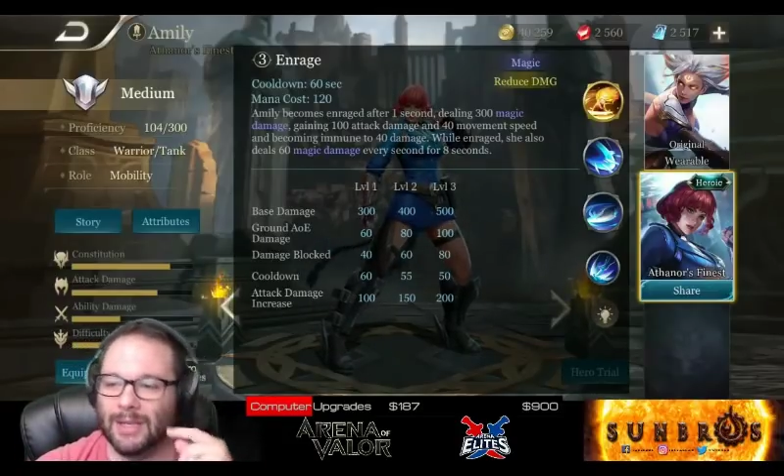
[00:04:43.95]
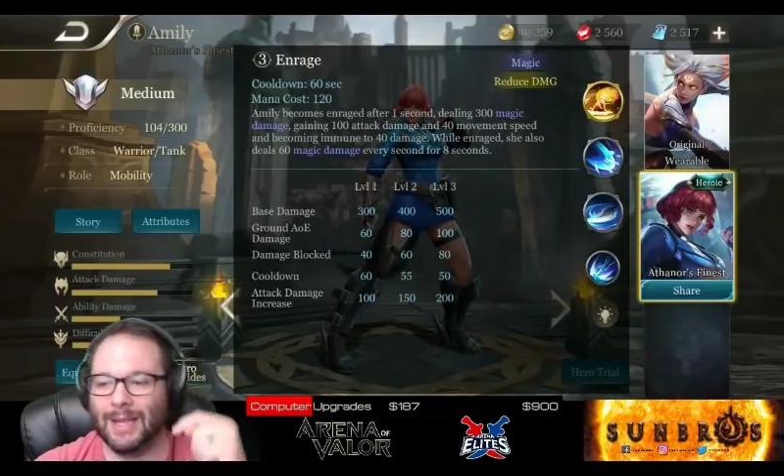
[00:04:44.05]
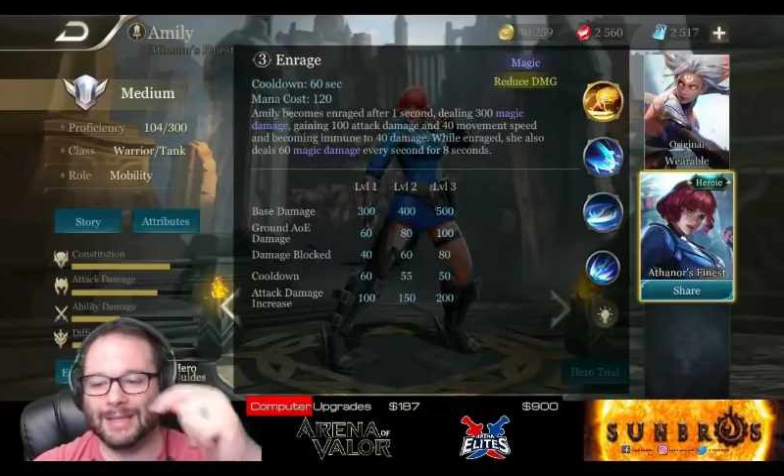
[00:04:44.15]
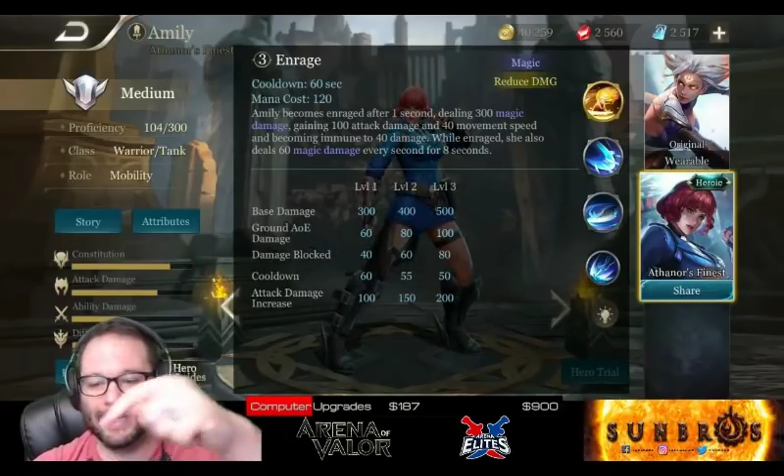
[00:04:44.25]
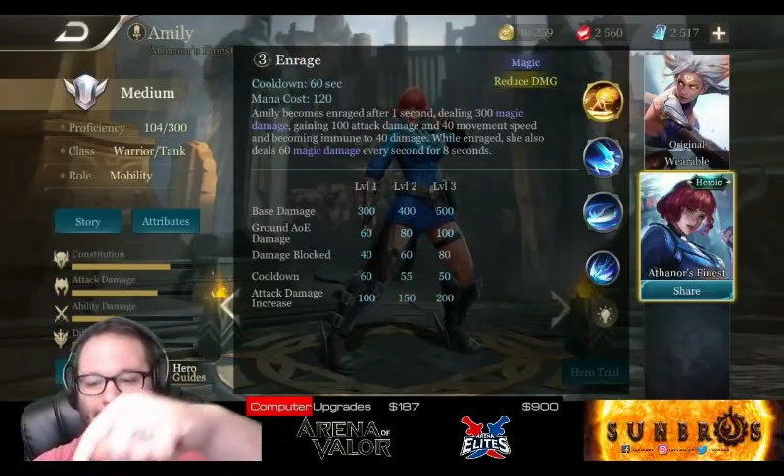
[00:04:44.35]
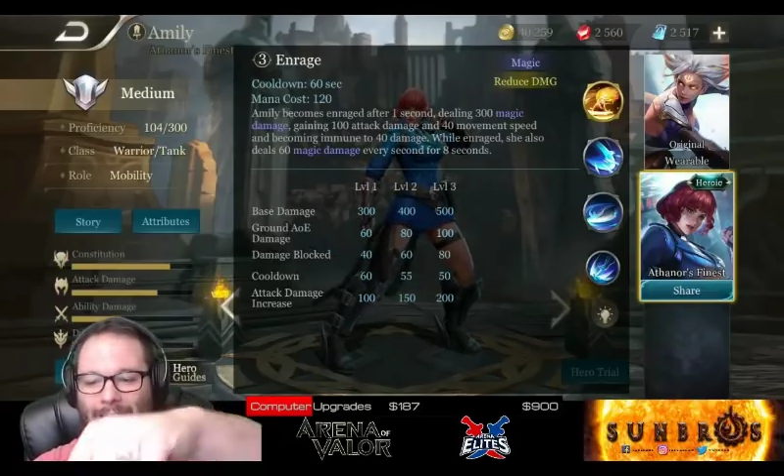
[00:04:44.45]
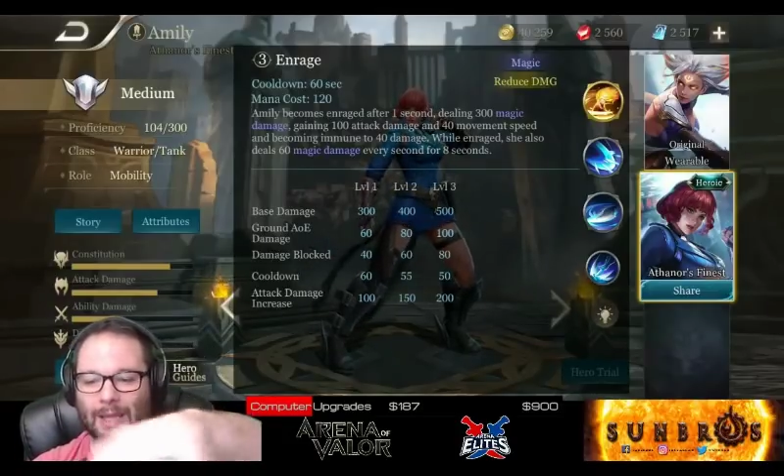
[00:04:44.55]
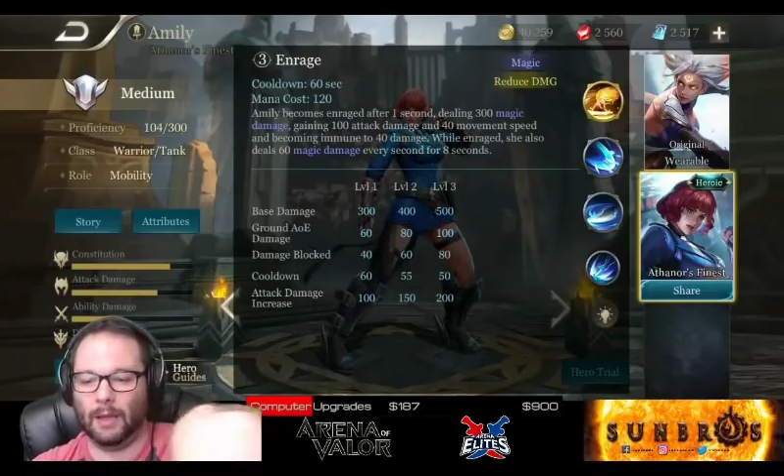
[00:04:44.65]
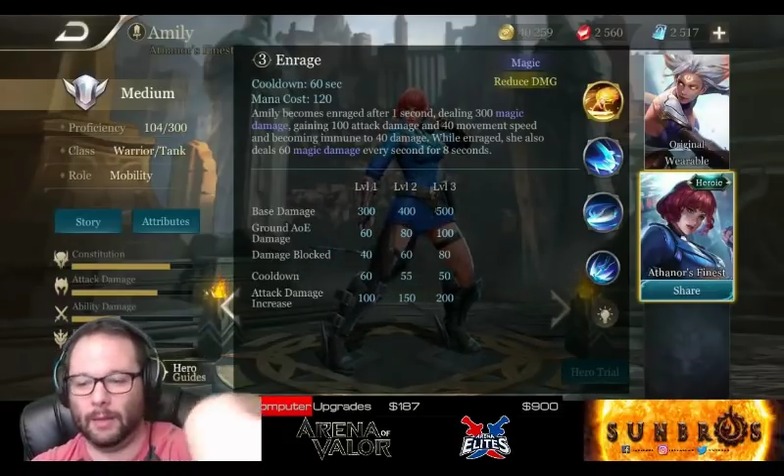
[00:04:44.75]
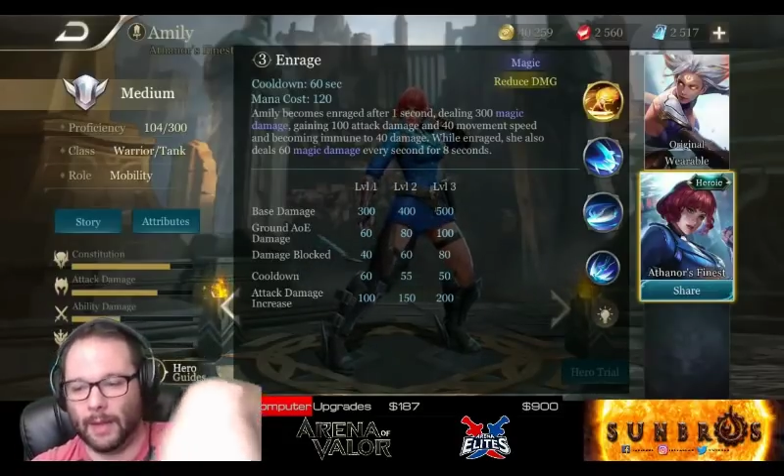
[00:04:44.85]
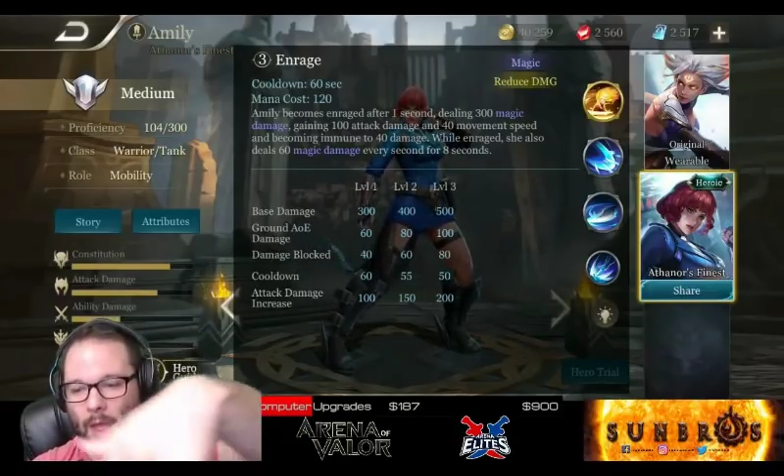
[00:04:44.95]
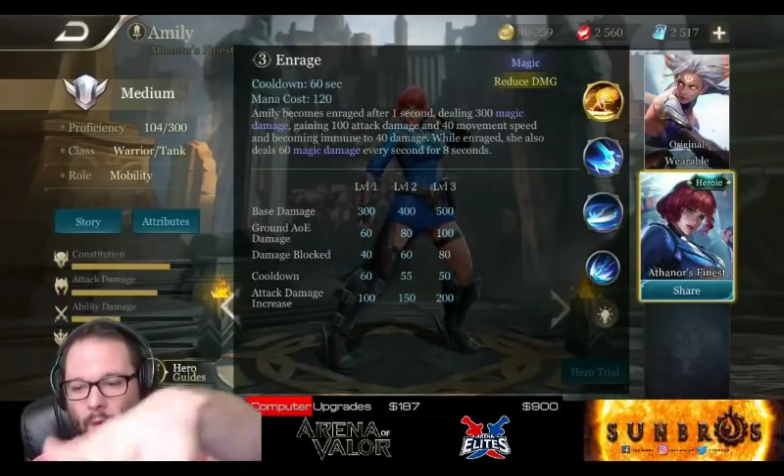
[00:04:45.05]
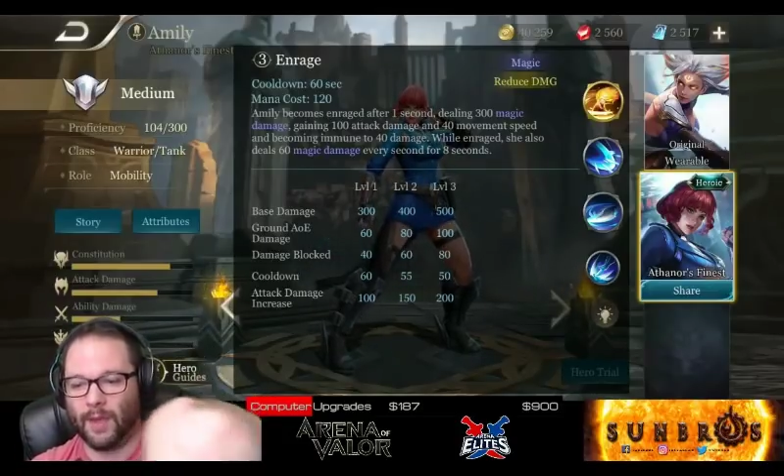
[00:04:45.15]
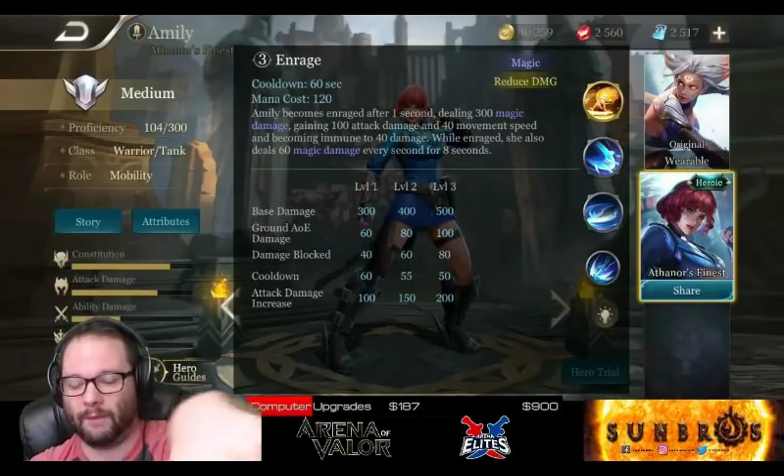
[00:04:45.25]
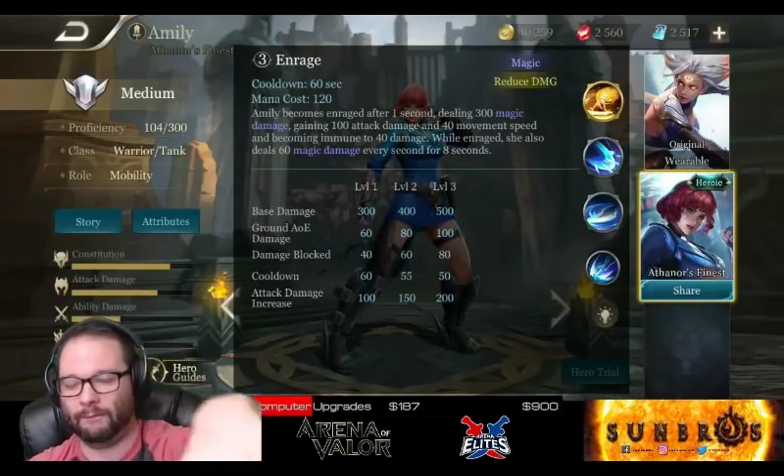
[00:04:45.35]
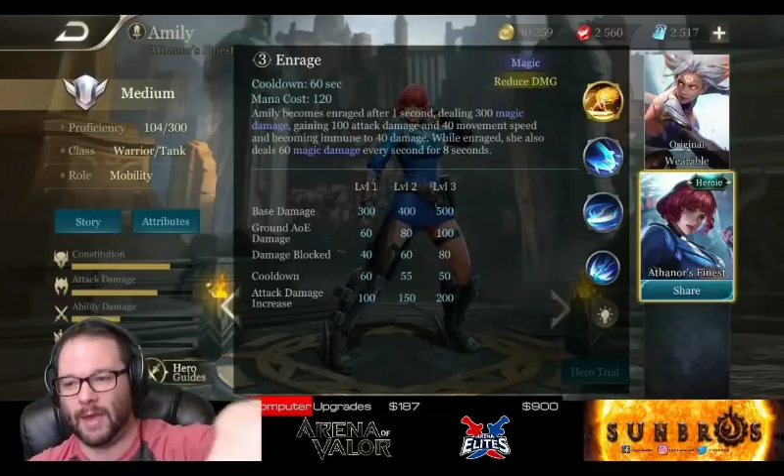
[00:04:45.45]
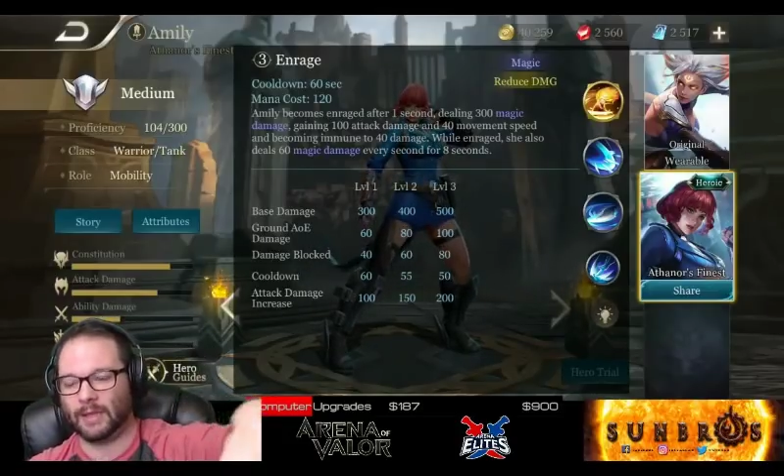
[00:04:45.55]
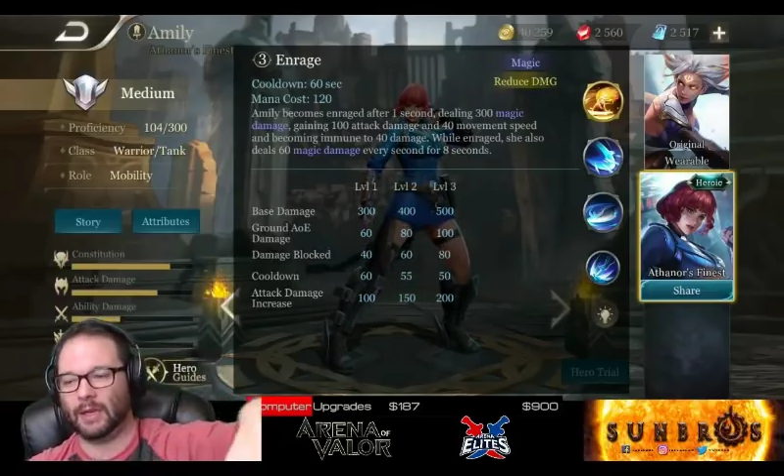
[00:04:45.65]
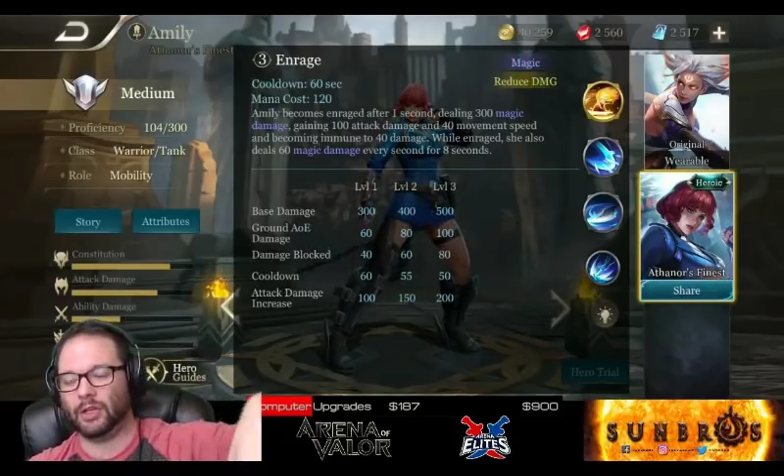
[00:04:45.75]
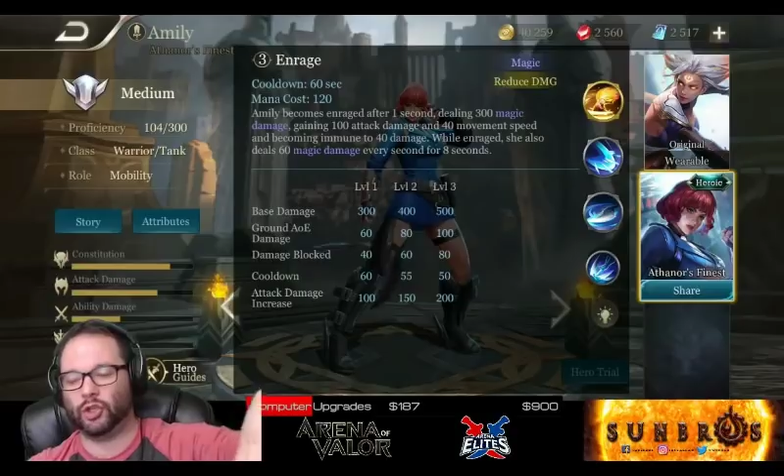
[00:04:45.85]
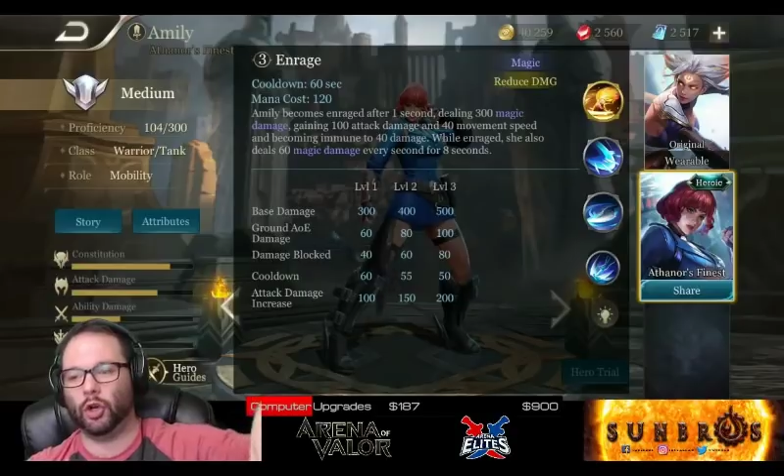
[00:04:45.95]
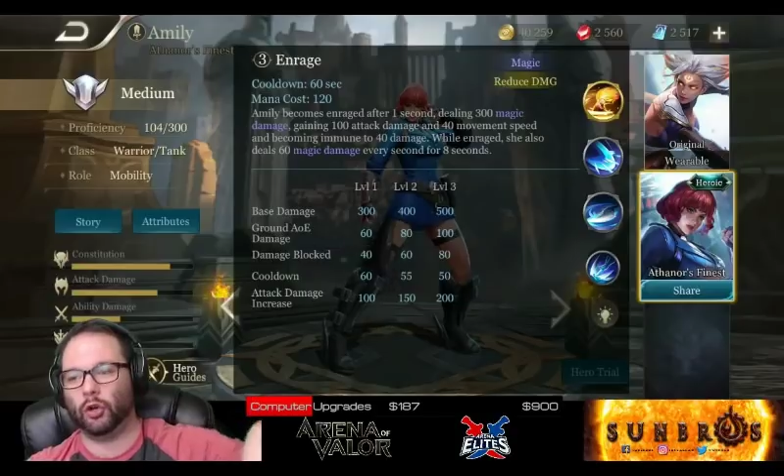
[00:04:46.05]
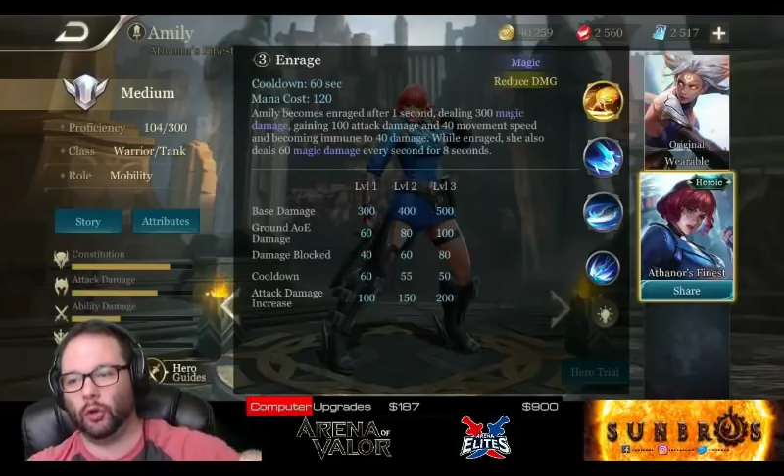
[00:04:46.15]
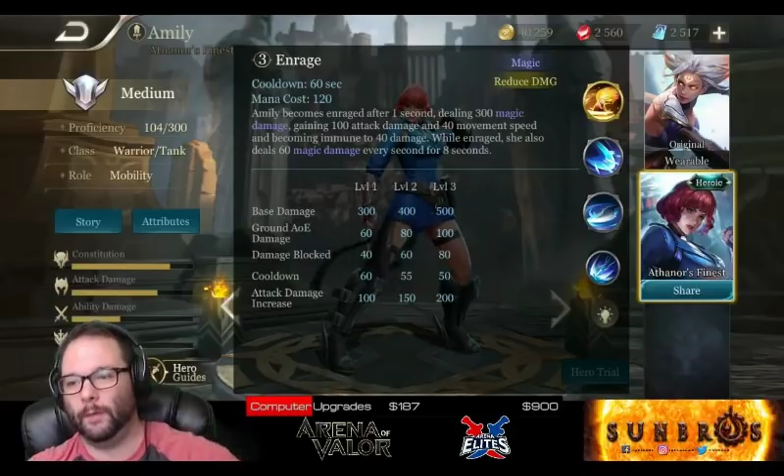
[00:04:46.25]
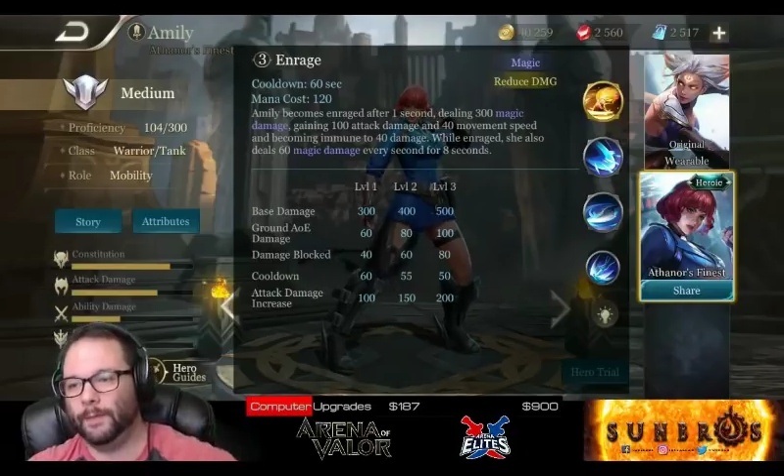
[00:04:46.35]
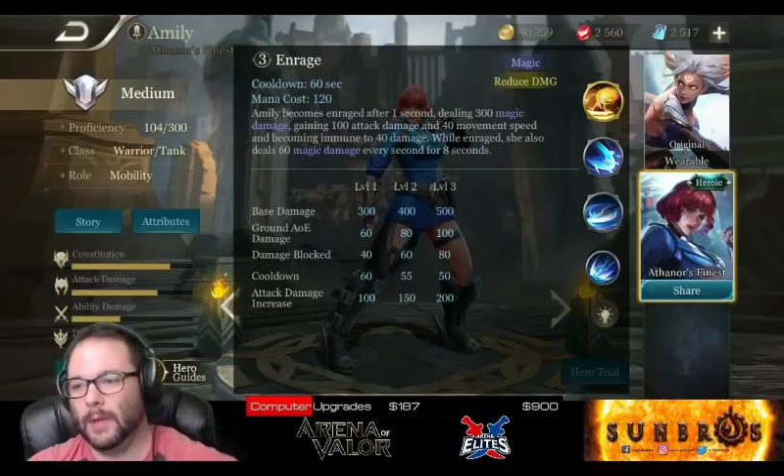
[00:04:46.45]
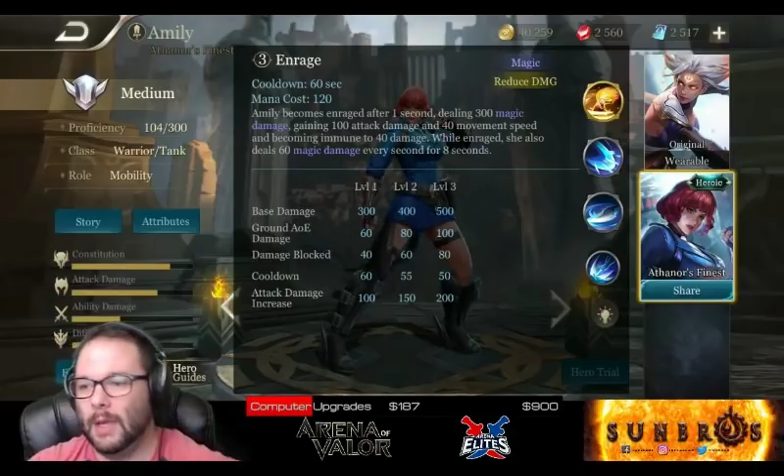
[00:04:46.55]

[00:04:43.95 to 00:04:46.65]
and that's in a AoE effect in a circle.